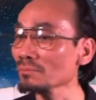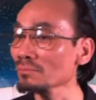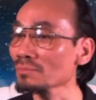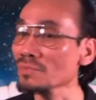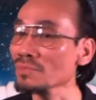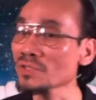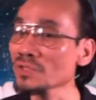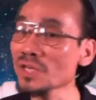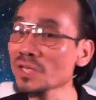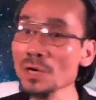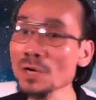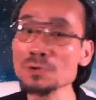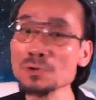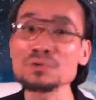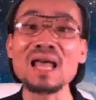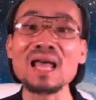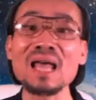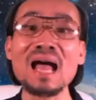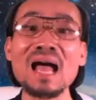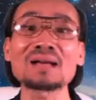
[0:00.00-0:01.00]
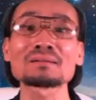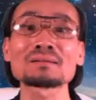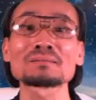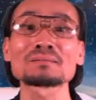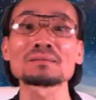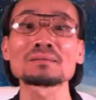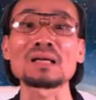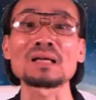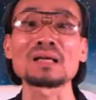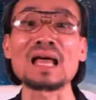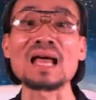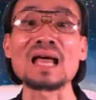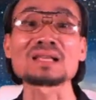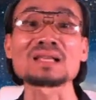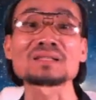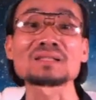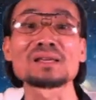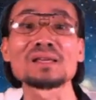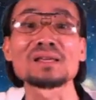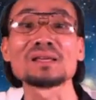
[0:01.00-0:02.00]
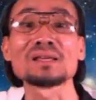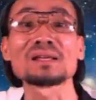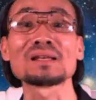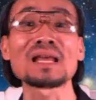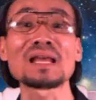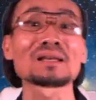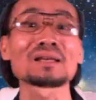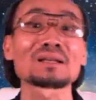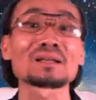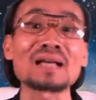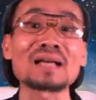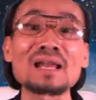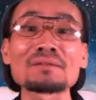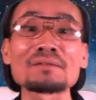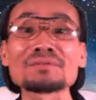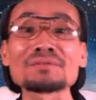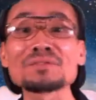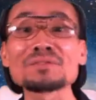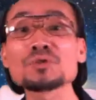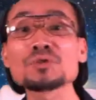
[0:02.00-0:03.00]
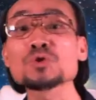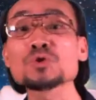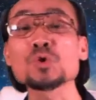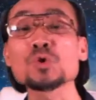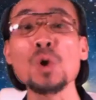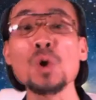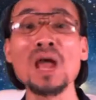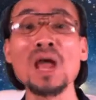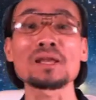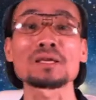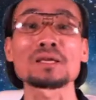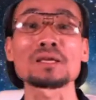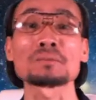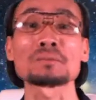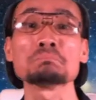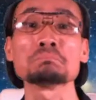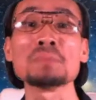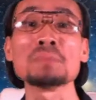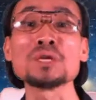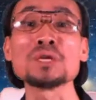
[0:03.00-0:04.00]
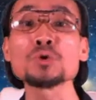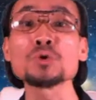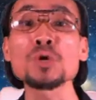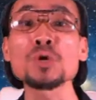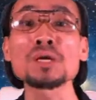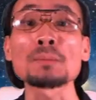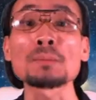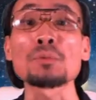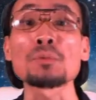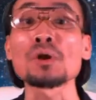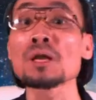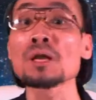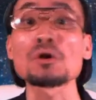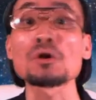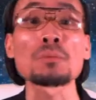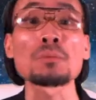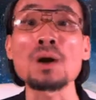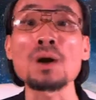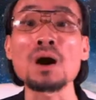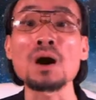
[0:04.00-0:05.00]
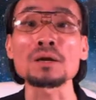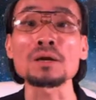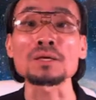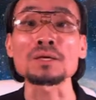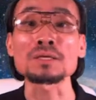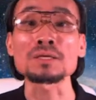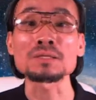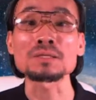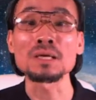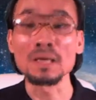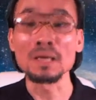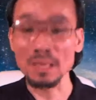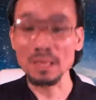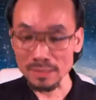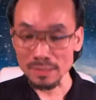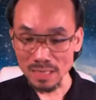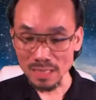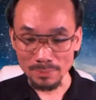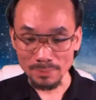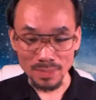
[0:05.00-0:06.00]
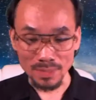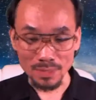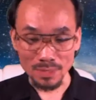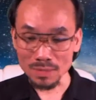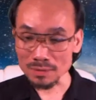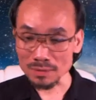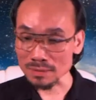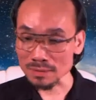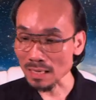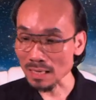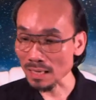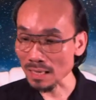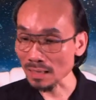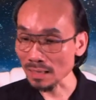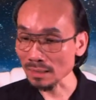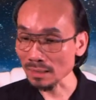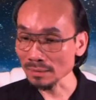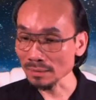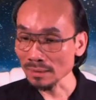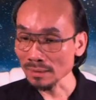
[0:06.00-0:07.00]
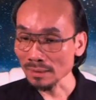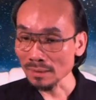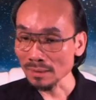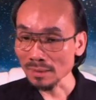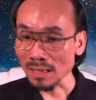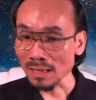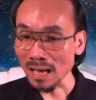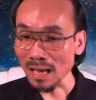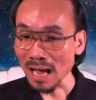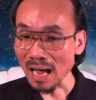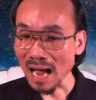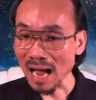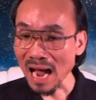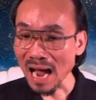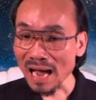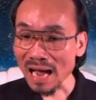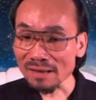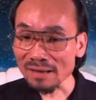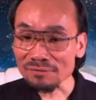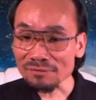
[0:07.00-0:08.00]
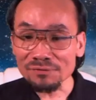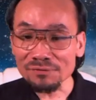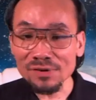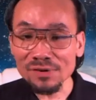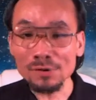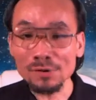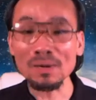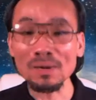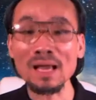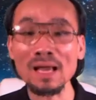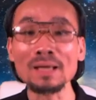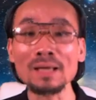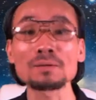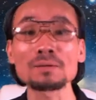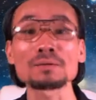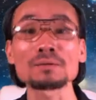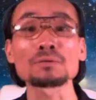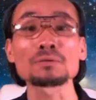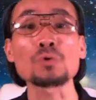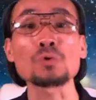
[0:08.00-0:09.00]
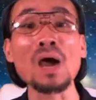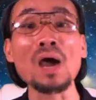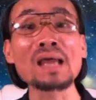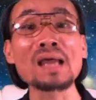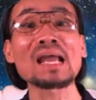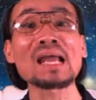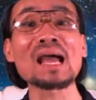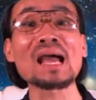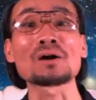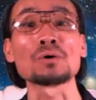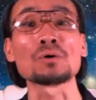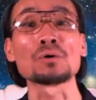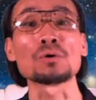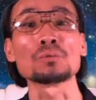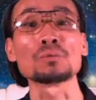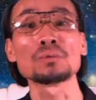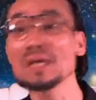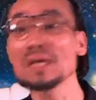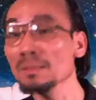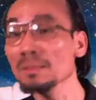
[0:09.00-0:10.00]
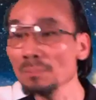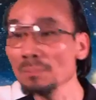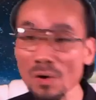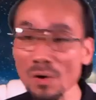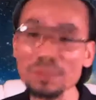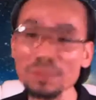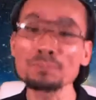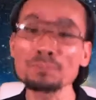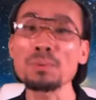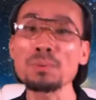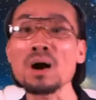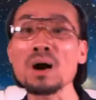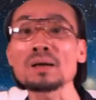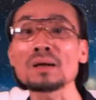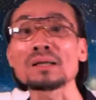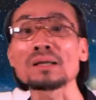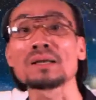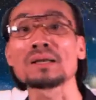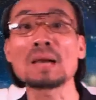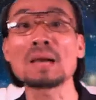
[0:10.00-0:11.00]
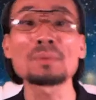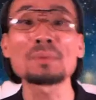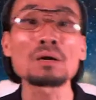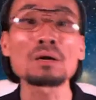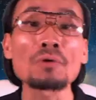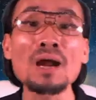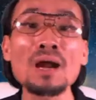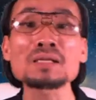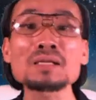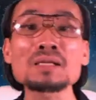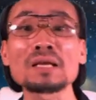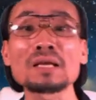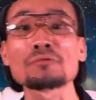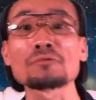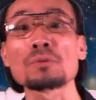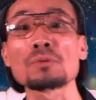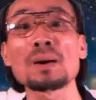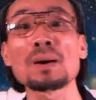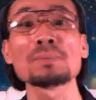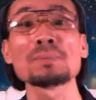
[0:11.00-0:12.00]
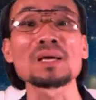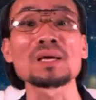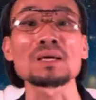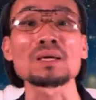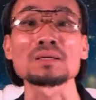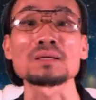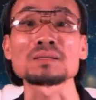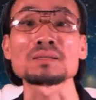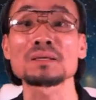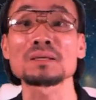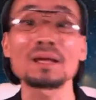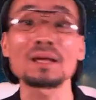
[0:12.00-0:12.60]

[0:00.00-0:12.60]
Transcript: use that as the like kind of trading between the political parties. Yeah, because I feel like right now in both parties, Democrats and Republicans,